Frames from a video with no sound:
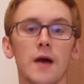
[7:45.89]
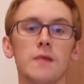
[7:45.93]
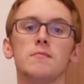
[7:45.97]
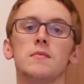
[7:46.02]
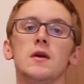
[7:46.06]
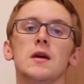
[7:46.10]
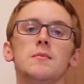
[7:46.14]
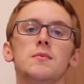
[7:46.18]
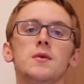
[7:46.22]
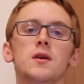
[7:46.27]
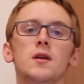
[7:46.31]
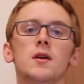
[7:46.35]

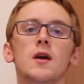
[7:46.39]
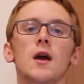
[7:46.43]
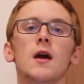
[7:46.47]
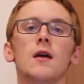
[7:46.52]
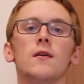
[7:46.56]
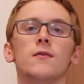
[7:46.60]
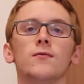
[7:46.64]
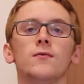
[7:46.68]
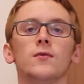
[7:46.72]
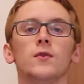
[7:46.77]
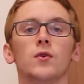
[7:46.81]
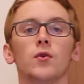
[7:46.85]
Maybe
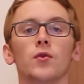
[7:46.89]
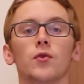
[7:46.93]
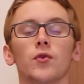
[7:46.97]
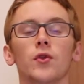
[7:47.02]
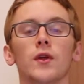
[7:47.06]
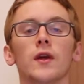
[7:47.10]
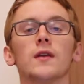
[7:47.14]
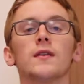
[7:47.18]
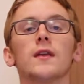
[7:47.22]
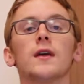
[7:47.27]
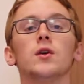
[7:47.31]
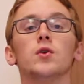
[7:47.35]
if you
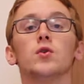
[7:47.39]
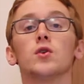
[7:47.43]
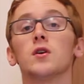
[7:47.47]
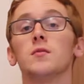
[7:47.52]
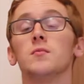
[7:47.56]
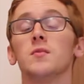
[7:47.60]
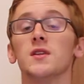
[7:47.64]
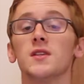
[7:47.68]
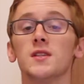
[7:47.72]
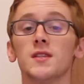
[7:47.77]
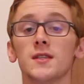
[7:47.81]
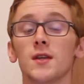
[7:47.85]
think that you
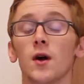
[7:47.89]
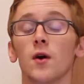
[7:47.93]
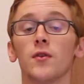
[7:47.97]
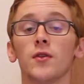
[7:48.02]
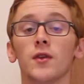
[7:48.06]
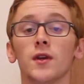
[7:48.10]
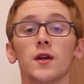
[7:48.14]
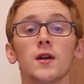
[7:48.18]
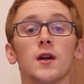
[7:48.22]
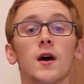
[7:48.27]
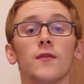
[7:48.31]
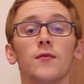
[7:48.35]
can be
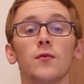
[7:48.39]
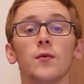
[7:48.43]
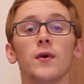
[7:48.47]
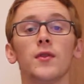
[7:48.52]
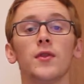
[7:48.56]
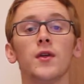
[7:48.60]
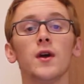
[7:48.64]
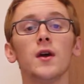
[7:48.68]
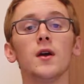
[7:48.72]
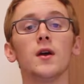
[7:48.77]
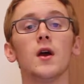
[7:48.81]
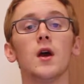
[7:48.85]
stealthy enough
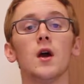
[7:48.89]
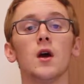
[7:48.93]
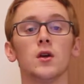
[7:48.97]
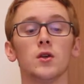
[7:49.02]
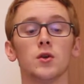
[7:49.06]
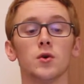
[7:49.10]
with it,